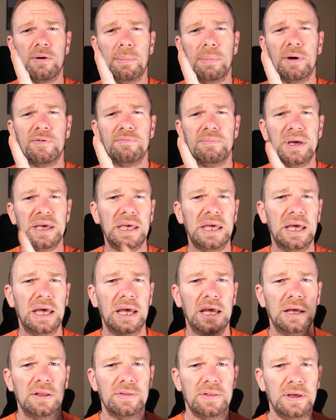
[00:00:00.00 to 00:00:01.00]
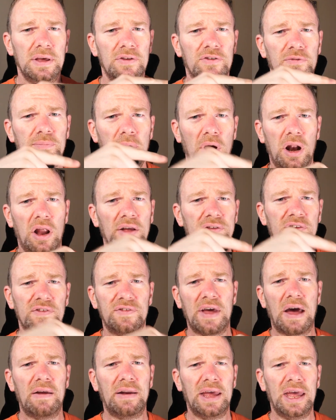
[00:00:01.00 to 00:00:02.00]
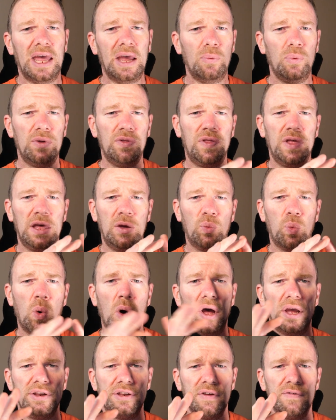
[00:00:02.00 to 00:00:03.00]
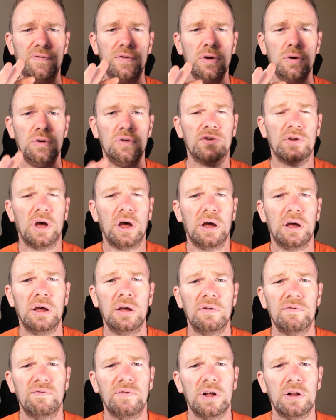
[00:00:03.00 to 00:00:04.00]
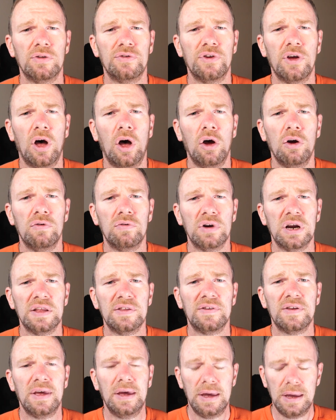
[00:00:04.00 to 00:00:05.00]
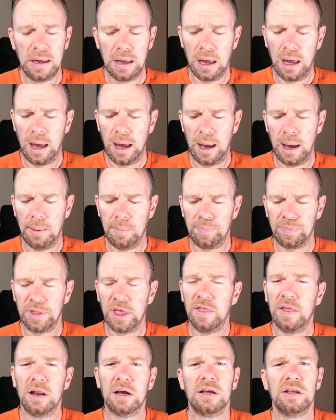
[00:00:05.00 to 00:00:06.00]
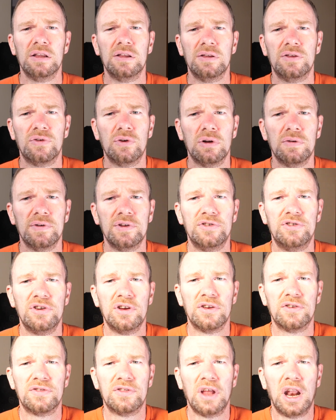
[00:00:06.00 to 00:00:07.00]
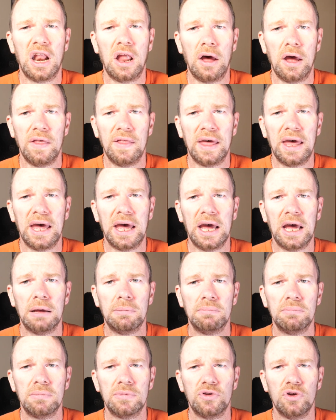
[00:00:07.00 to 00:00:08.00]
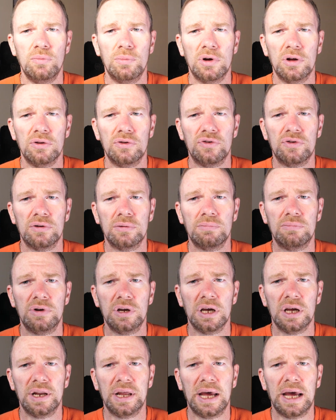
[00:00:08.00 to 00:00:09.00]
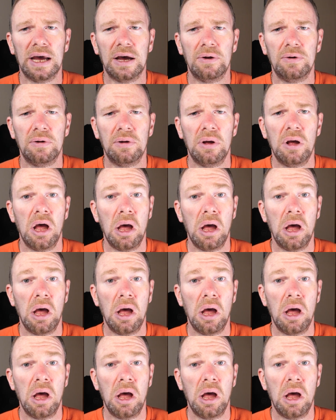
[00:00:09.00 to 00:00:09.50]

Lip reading: above me. The spotlight is down here with the white diffuser filter over it. And I can sort of adjust the light there, too much, bring it down.